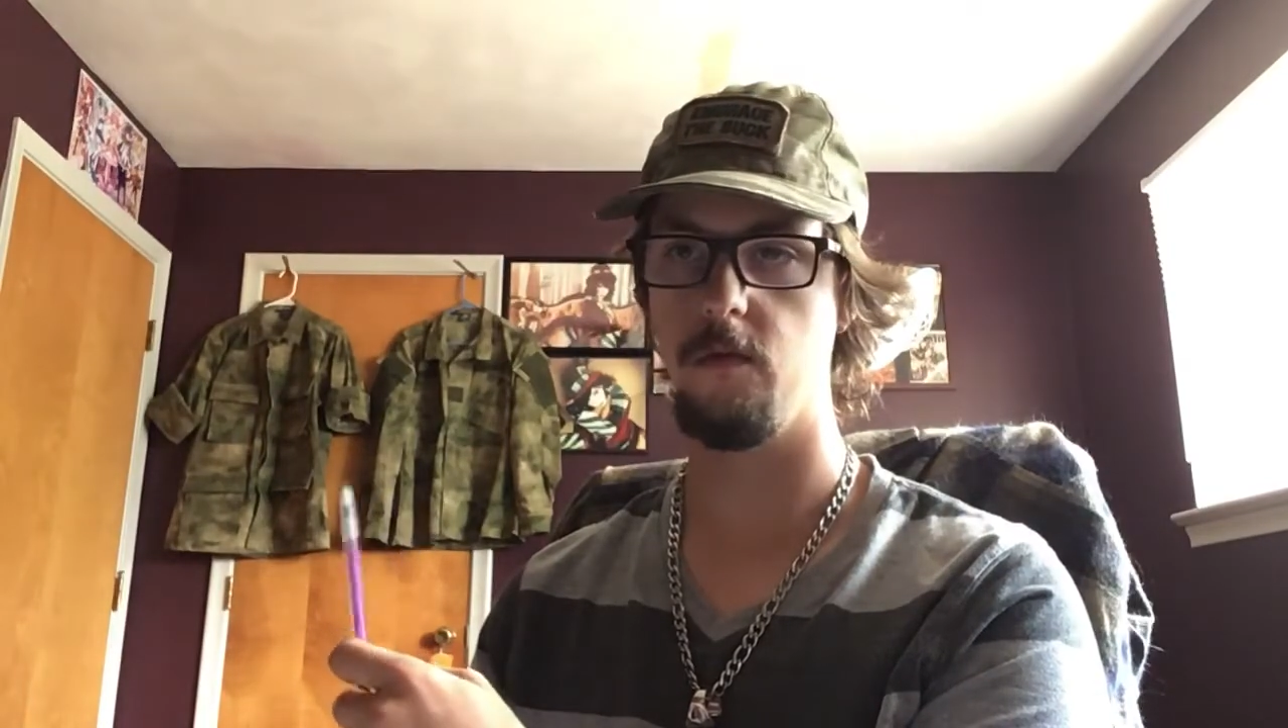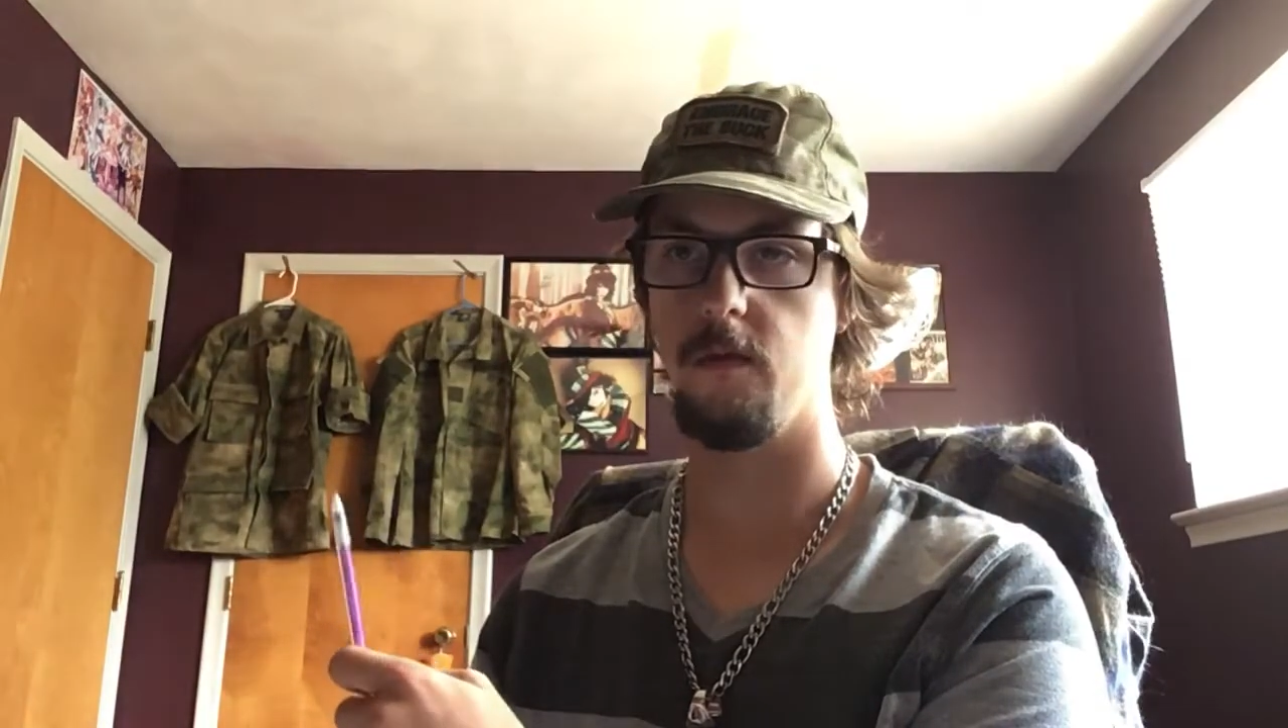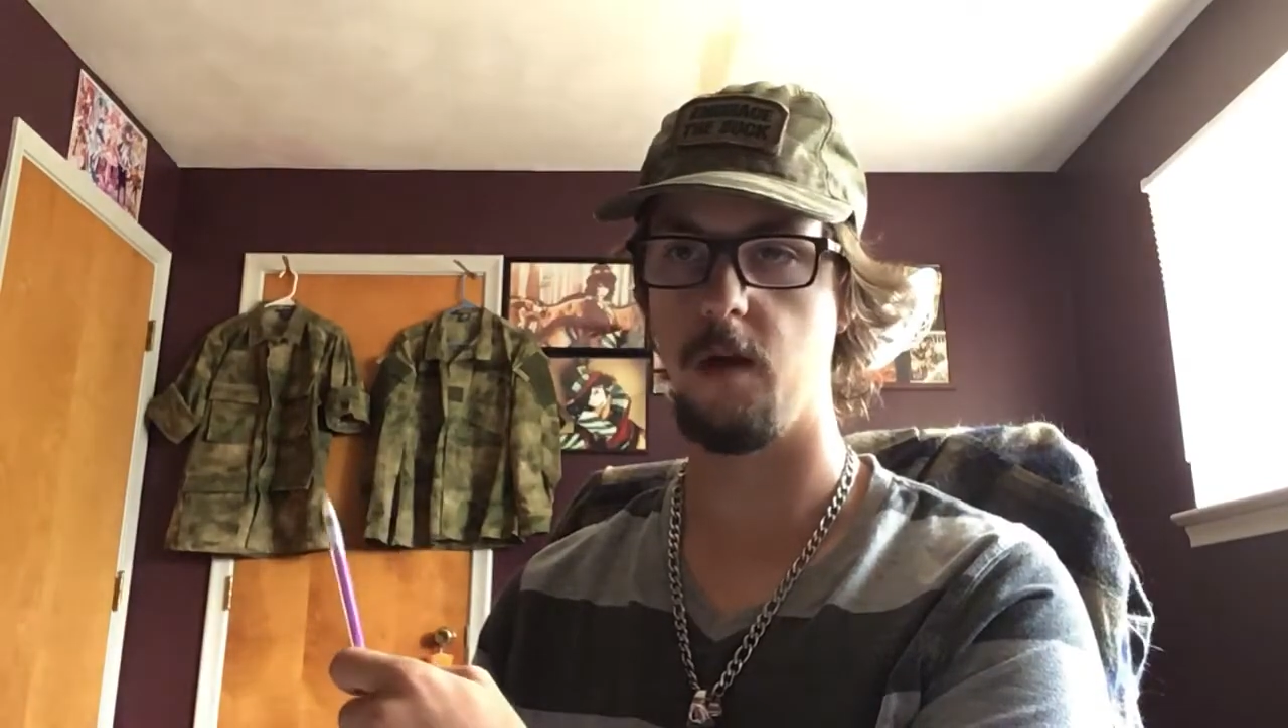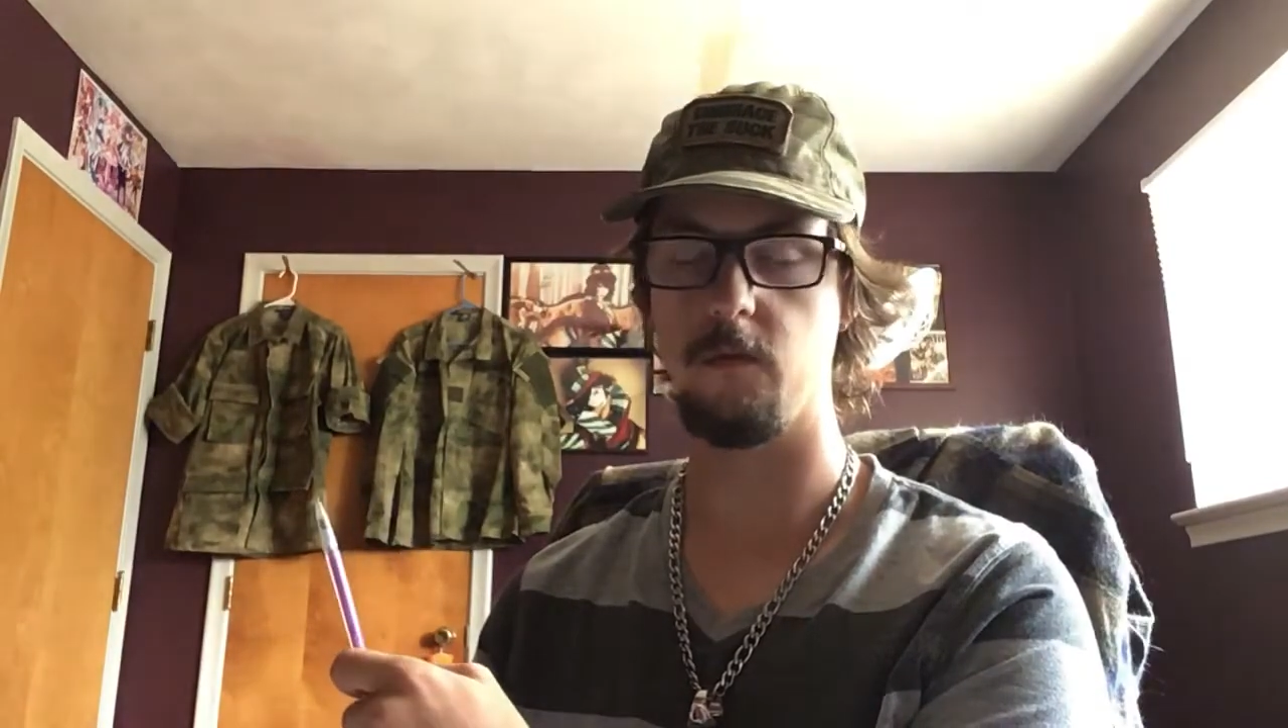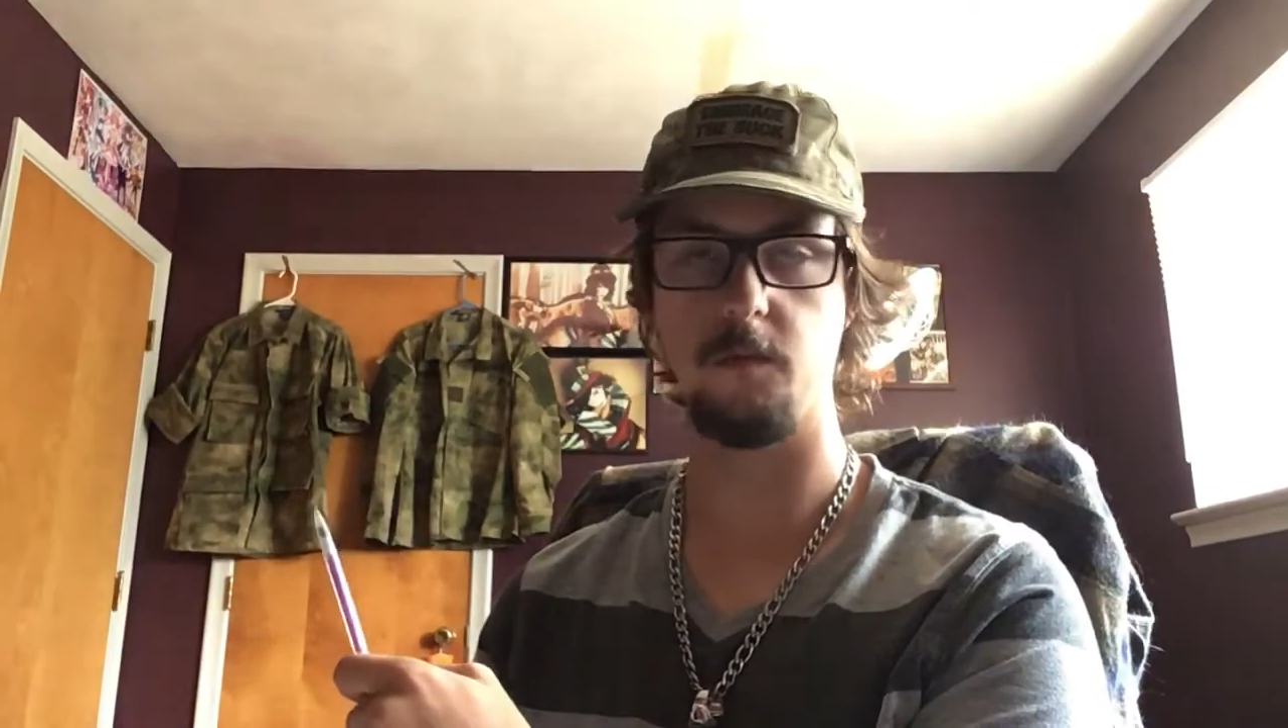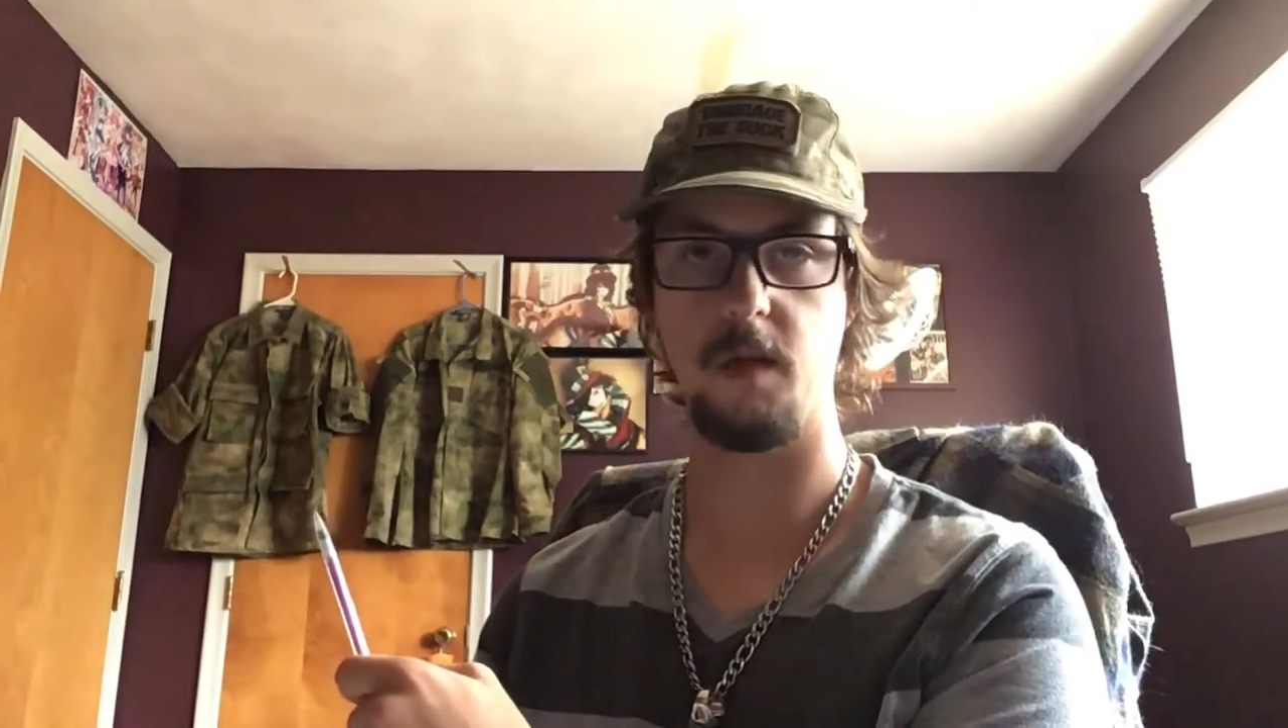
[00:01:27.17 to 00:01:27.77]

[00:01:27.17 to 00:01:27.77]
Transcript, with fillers: that one's